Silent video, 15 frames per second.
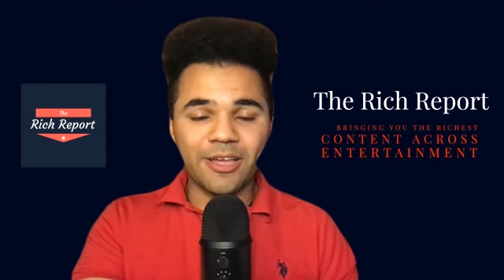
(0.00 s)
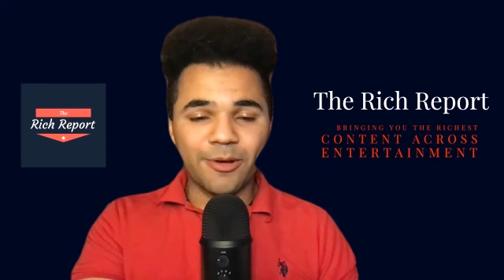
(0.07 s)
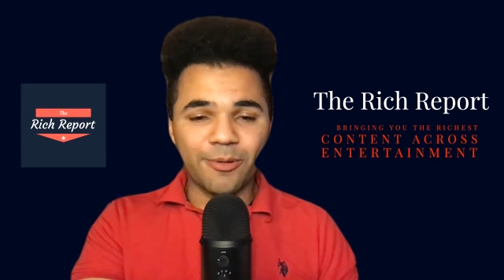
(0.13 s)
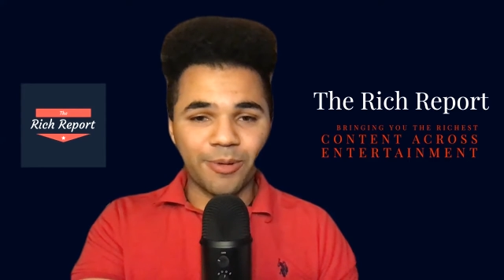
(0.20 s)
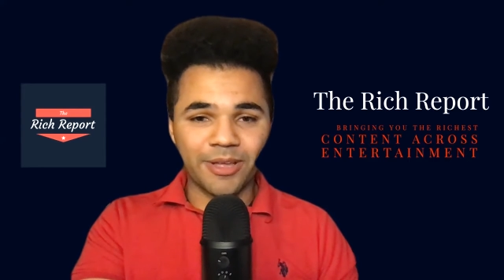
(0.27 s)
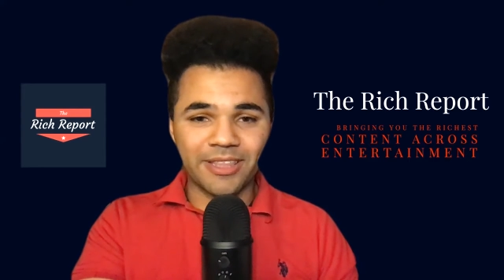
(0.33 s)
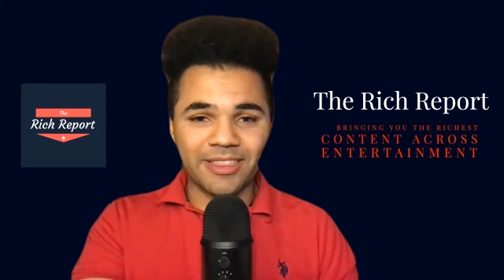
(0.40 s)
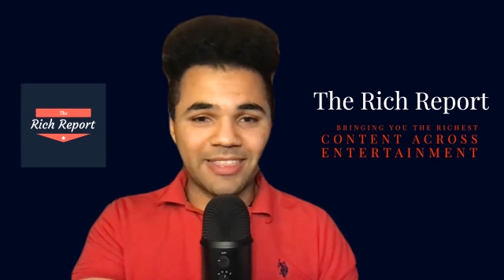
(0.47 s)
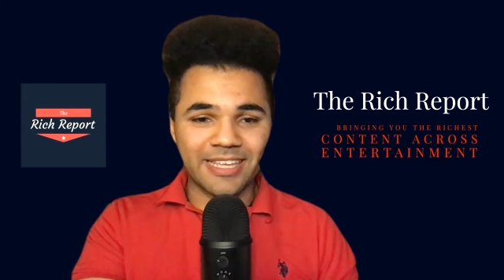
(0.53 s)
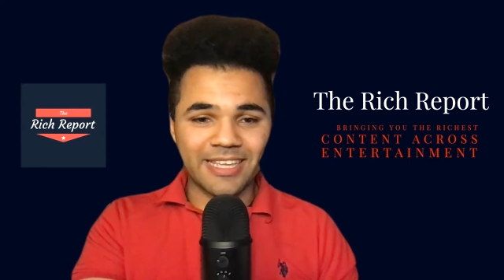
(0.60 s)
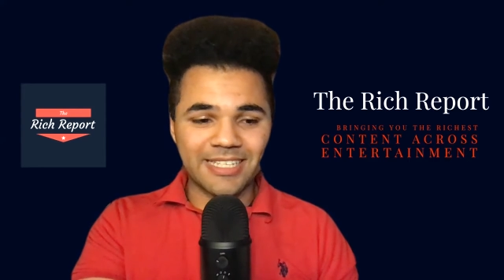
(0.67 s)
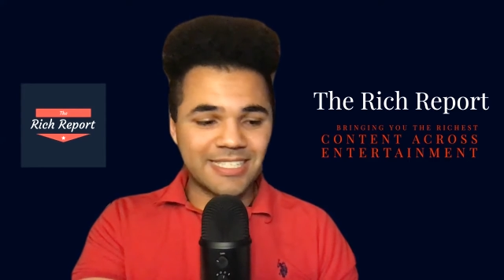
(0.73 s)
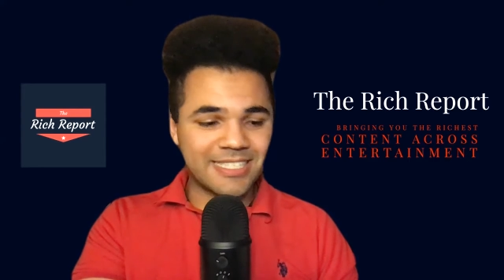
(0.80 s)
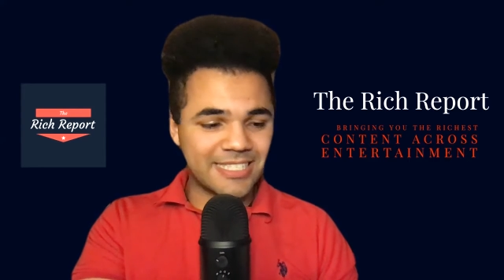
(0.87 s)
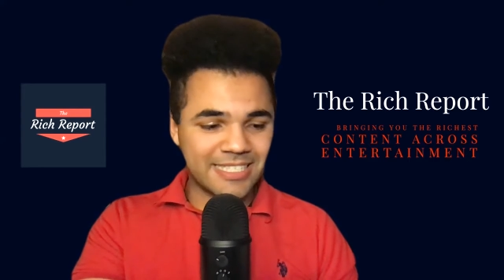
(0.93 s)
with
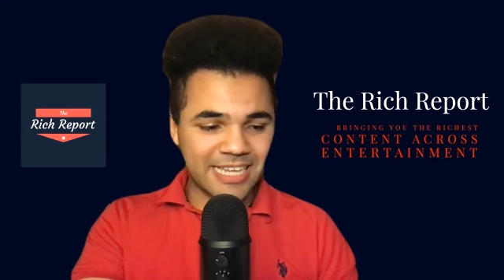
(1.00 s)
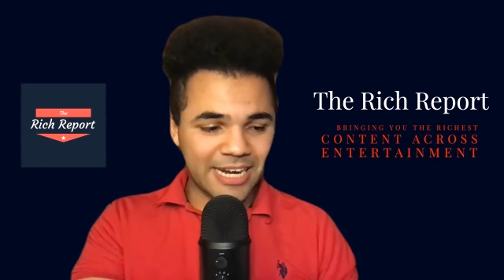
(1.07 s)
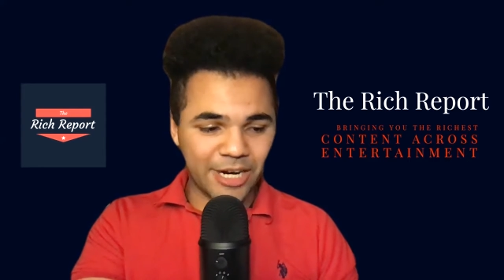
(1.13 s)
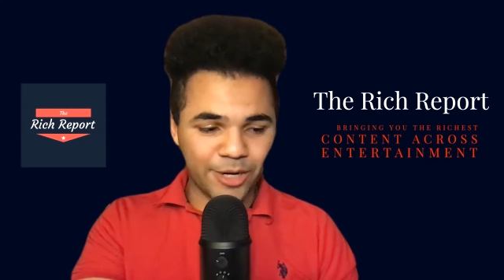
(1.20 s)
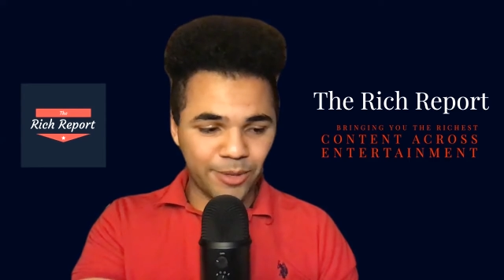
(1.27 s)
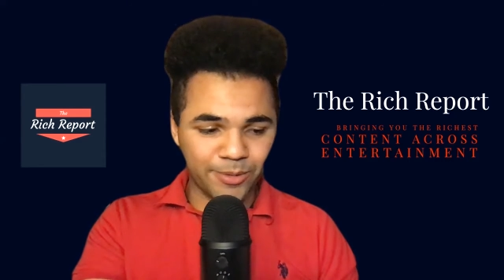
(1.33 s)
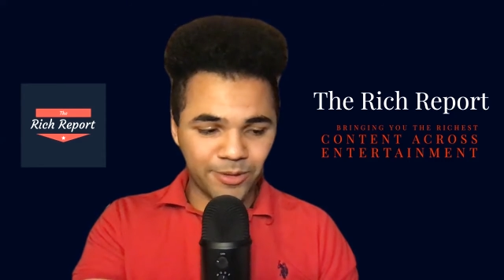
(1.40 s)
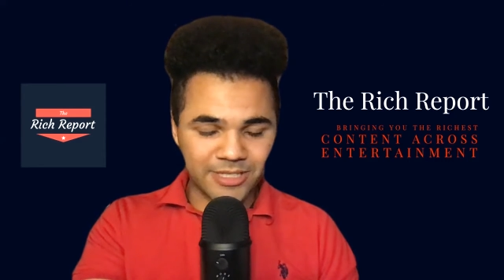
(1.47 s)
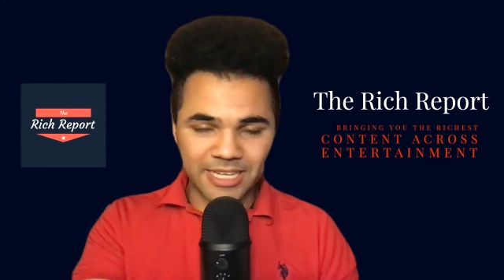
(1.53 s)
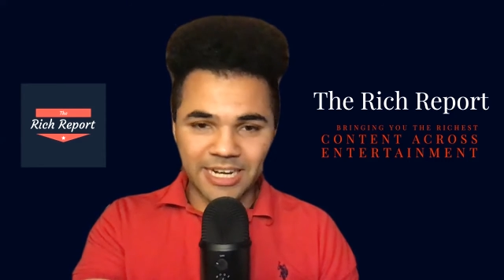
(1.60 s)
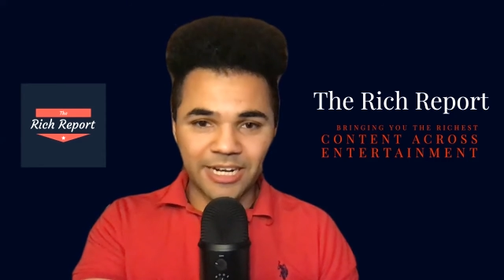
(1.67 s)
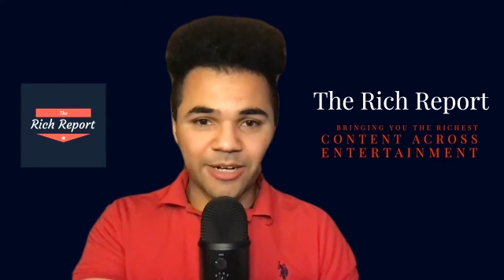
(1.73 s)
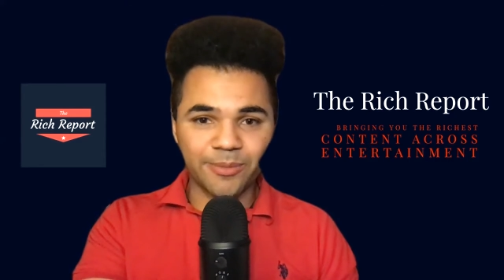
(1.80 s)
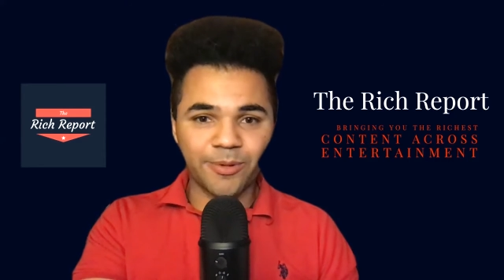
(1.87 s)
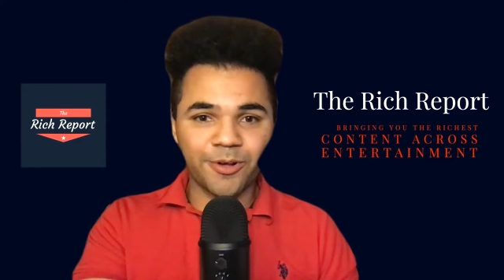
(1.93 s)
this terrible,
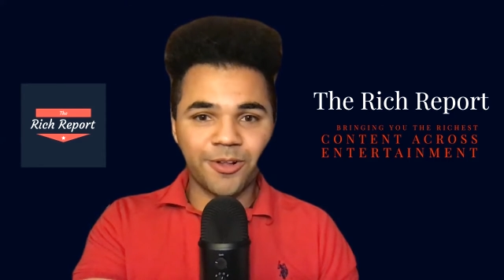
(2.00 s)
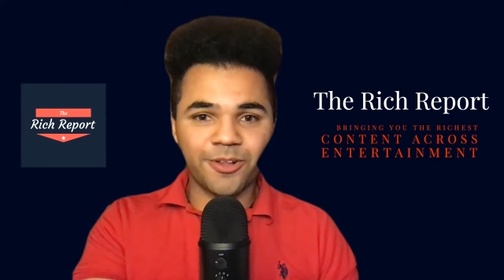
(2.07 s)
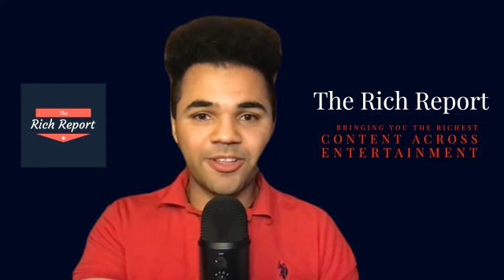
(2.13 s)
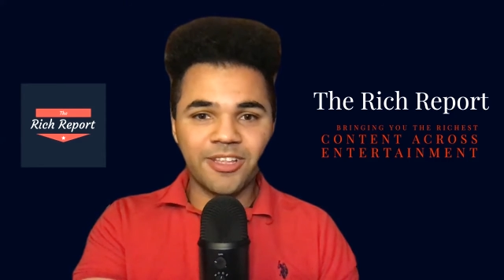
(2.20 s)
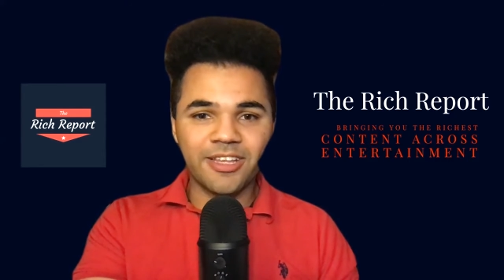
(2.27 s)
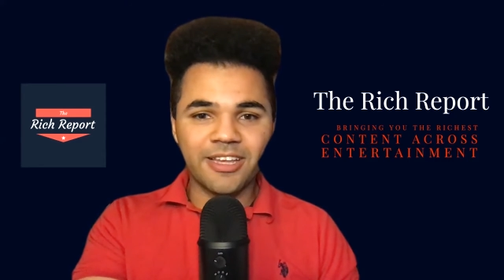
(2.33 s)
terrible